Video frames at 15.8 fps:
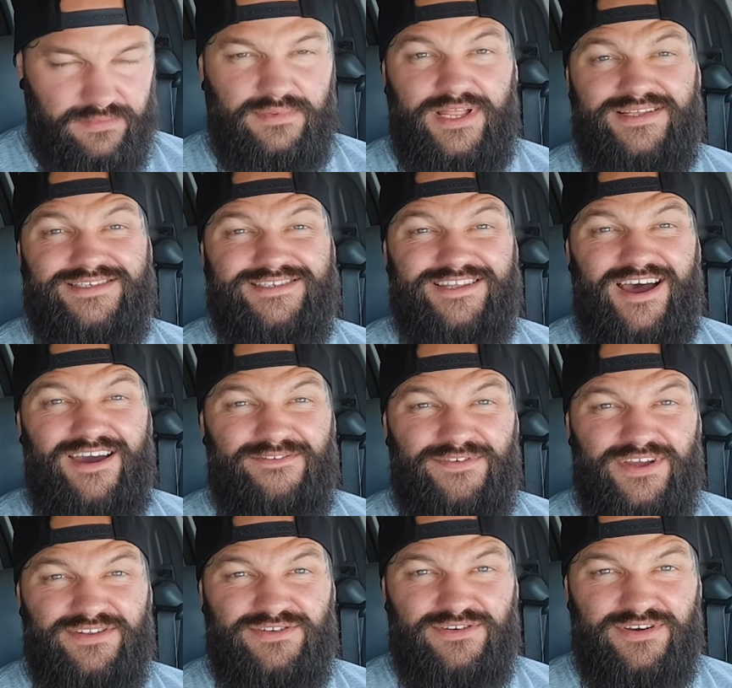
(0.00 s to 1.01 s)
Let's dive
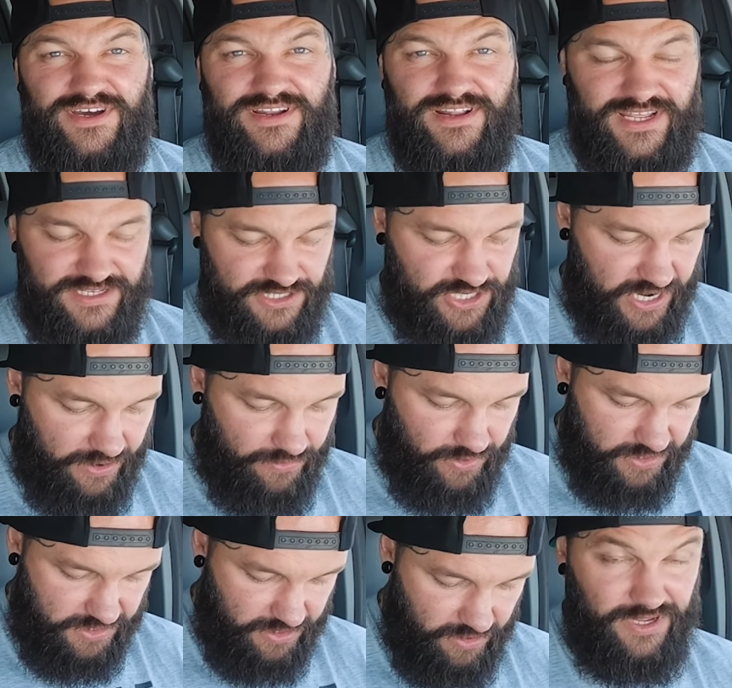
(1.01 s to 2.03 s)
into it and let's check
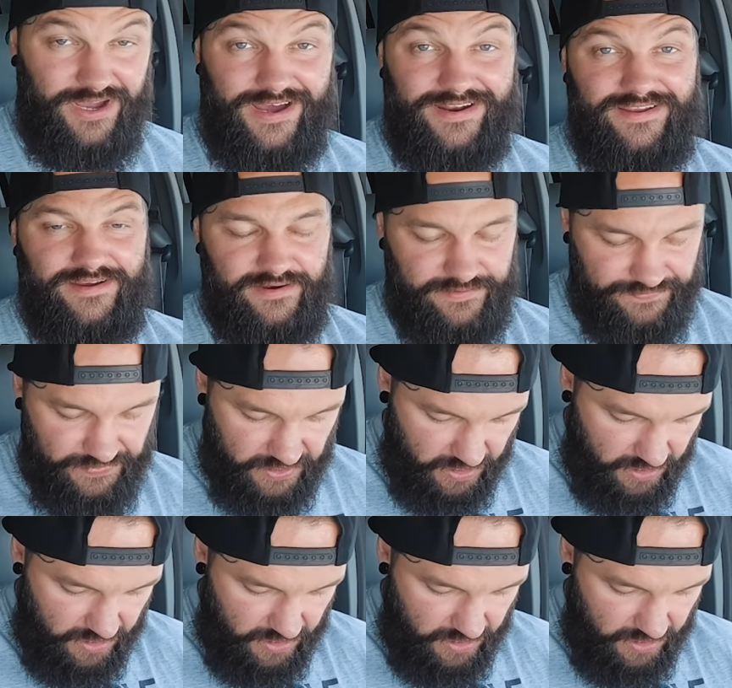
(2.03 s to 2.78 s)
what we got here.